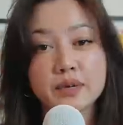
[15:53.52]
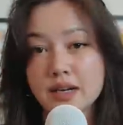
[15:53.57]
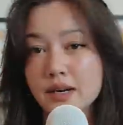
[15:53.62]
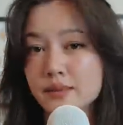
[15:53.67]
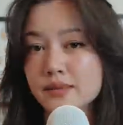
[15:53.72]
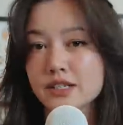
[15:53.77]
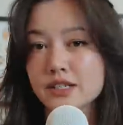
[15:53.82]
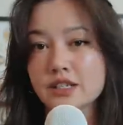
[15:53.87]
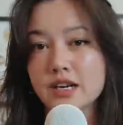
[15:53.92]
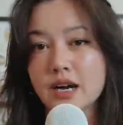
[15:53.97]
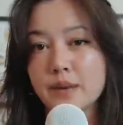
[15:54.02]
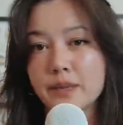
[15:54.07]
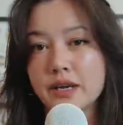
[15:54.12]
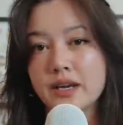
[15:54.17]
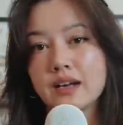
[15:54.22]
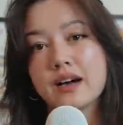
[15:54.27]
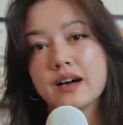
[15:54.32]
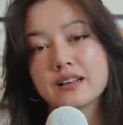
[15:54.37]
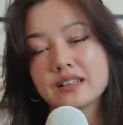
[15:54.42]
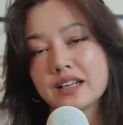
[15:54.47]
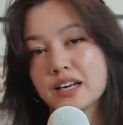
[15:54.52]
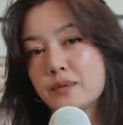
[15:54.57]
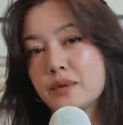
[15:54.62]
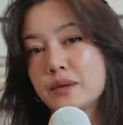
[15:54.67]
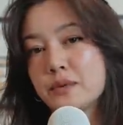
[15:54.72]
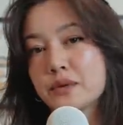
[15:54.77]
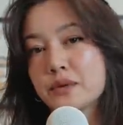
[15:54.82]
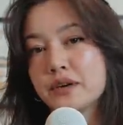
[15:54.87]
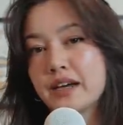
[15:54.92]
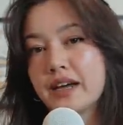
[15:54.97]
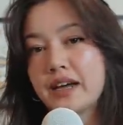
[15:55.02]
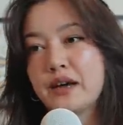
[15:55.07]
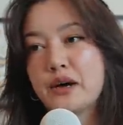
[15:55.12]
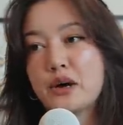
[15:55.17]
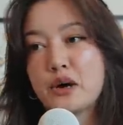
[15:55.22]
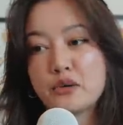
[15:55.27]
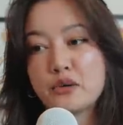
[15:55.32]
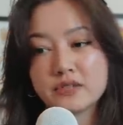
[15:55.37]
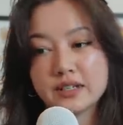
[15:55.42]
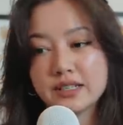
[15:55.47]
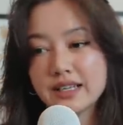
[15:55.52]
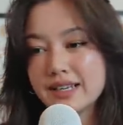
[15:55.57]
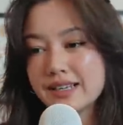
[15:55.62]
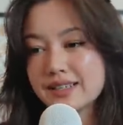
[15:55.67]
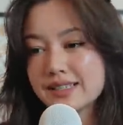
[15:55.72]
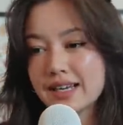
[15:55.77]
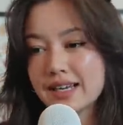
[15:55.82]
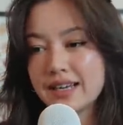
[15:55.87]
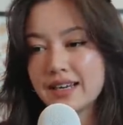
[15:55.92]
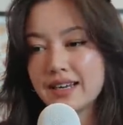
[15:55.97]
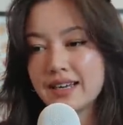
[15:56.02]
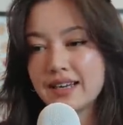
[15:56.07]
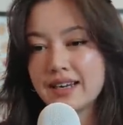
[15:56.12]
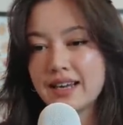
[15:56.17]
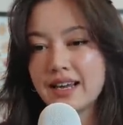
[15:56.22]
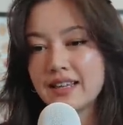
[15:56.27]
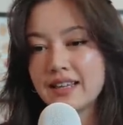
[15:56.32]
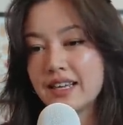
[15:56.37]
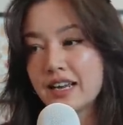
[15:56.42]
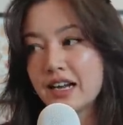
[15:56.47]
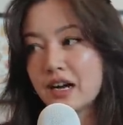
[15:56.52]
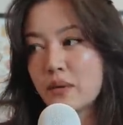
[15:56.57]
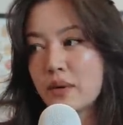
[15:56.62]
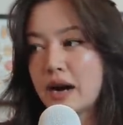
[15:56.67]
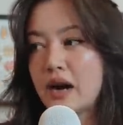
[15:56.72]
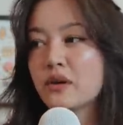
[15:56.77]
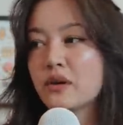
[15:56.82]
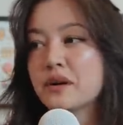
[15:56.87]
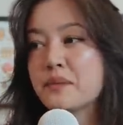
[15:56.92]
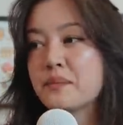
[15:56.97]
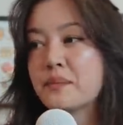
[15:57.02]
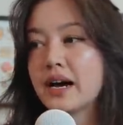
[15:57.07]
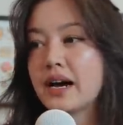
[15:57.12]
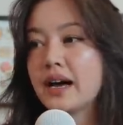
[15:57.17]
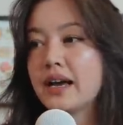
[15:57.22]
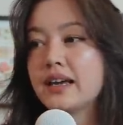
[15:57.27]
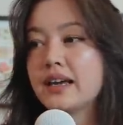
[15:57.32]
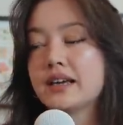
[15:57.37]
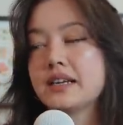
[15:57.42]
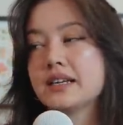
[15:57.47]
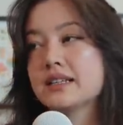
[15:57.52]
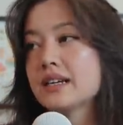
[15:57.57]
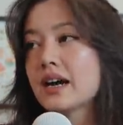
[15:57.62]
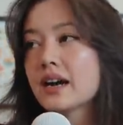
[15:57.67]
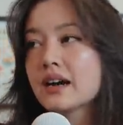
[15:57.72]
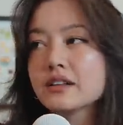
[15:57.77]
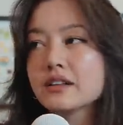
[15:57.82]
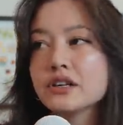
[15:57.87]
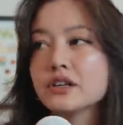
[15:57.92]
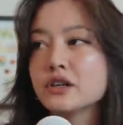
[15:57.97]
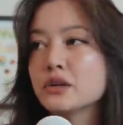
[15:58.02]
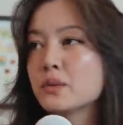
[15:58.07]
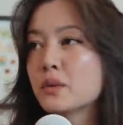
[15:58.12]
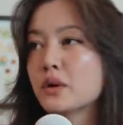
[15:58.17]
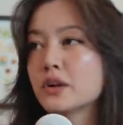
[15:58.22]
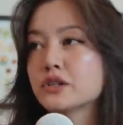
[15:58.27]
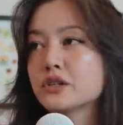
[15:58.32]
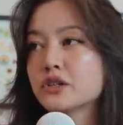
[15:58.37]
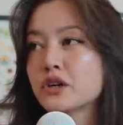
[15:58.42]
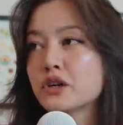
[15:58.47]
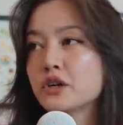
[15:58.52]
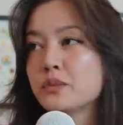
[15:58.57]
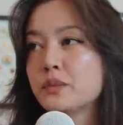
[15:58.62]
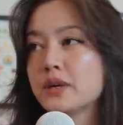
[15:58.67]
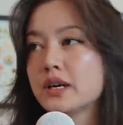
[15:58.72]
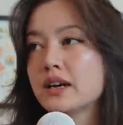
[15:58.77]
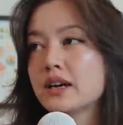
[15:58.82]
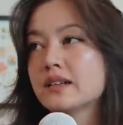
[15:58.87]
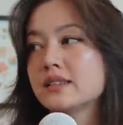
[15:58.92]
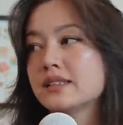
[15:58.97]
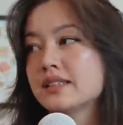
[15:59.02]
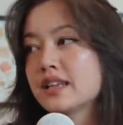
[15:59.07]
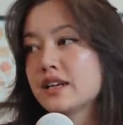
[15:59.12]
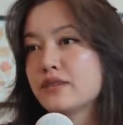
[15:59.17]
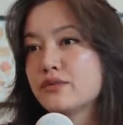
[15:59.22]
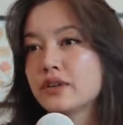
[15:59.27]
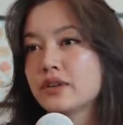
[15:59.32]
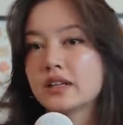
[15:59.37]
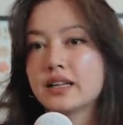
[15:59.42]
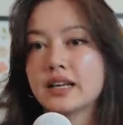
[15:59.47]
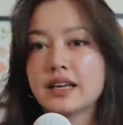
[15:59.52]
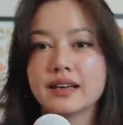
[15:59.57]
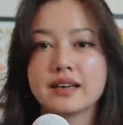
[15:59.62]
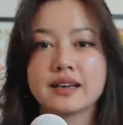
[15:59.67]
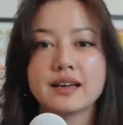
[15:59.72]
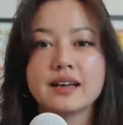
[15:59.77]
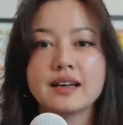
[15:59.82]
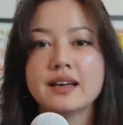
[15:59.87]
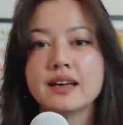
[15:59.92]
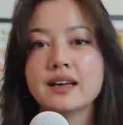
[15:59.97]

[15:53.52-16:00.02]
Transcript: when it comes to shopping, a lot of people get overly excited and they go out and buy an entirely new wardrobe because they feel like